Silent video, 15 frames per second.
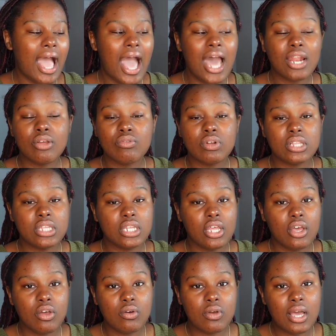I don't really
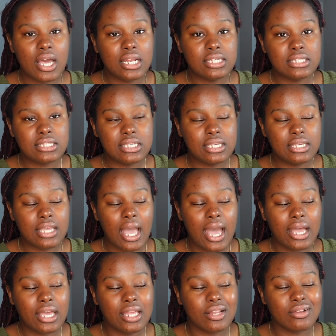know, honestly.
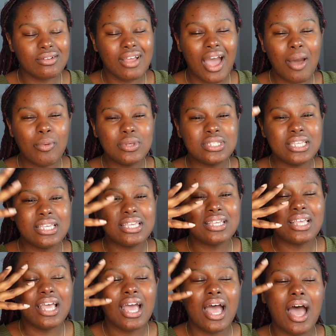I
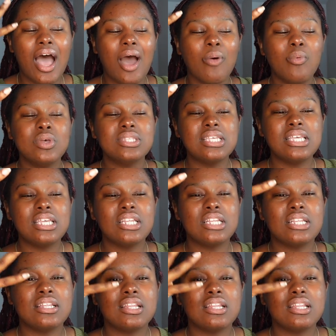wasn't